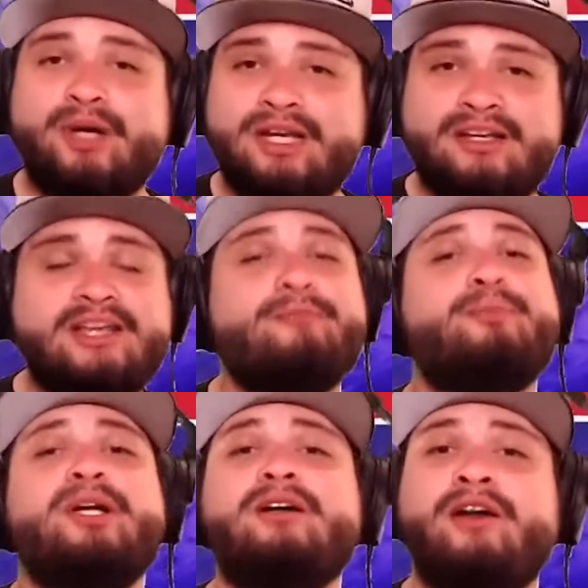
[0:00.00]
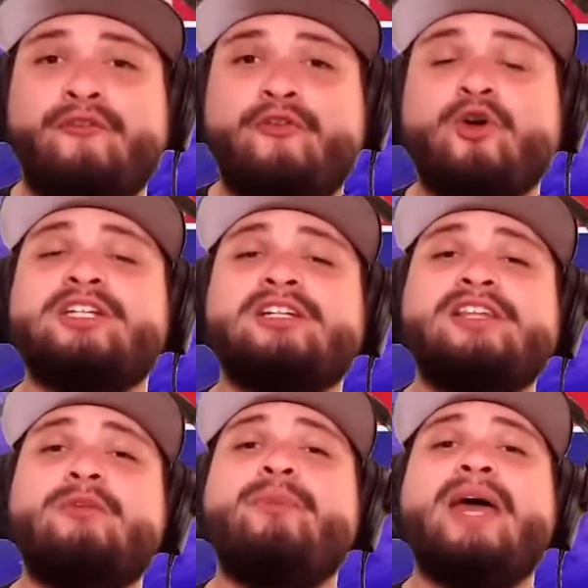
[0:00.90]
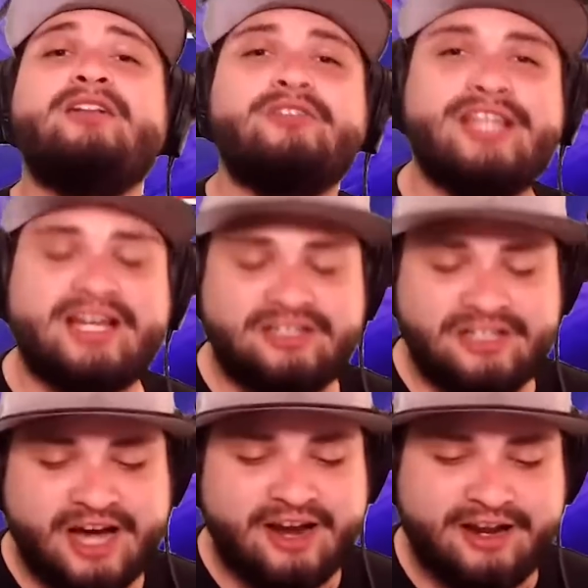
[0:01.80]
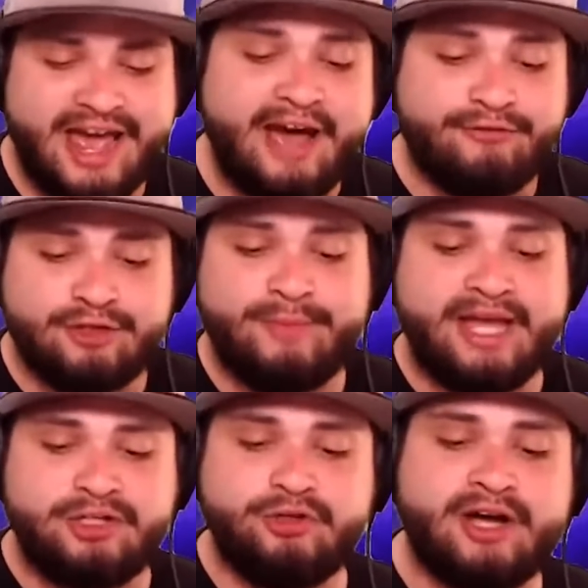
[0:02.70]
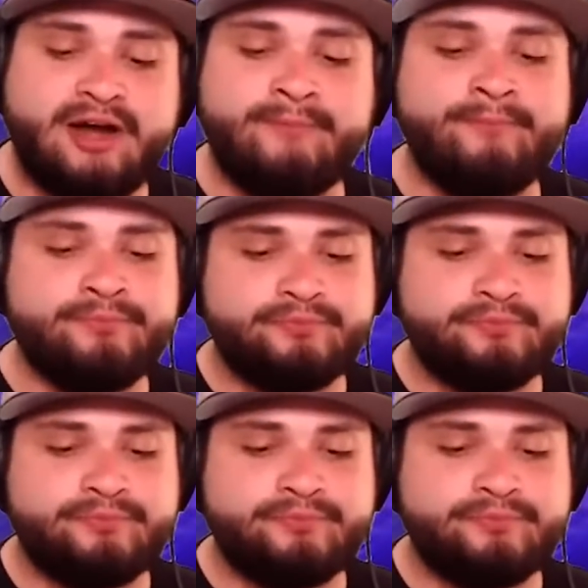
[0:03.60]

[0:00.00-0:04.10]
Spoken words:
But unfortunately, the Bengals actually got it after Matt Judon